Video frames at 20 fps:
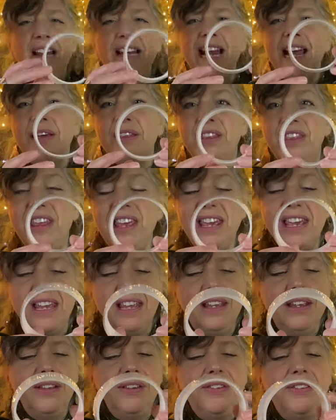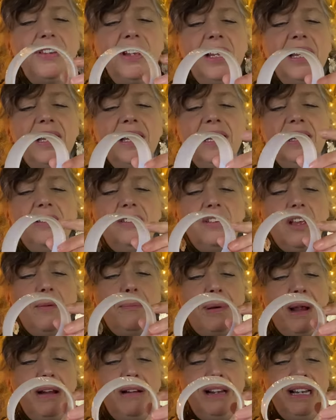Now this is
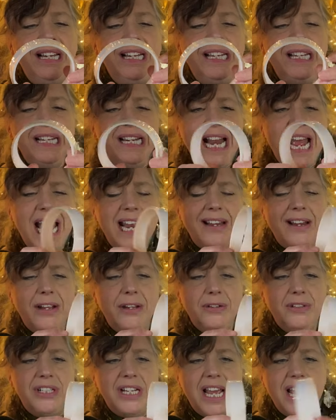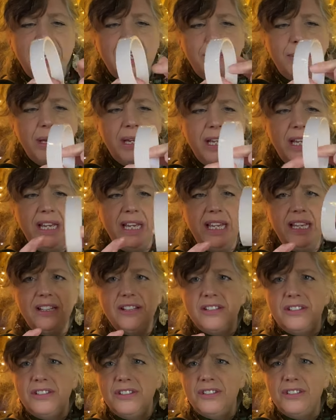apparently nanotape.
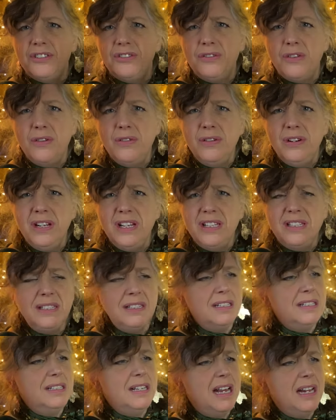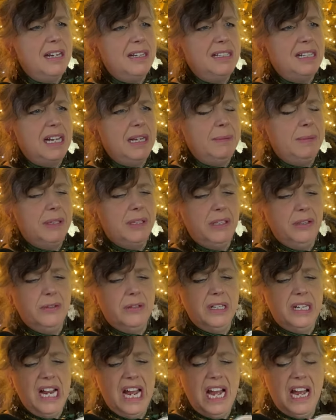It's the strongest sellotape that you
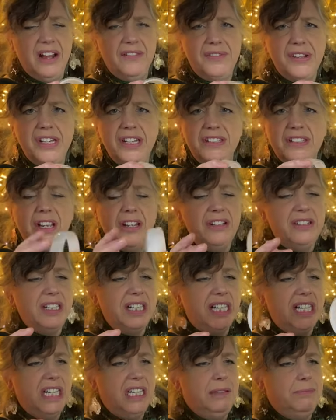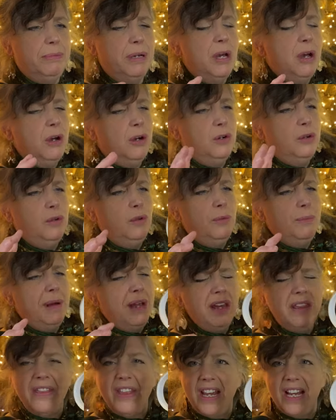can have, and it's going to keep all
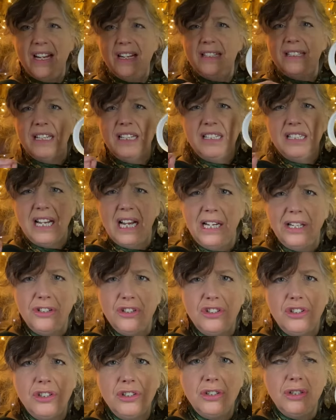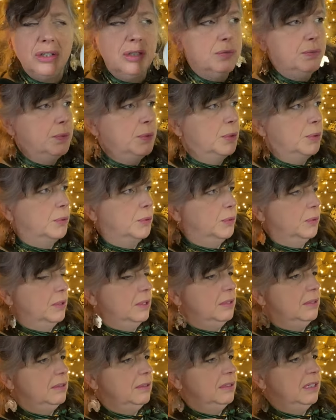my things attached to the wall.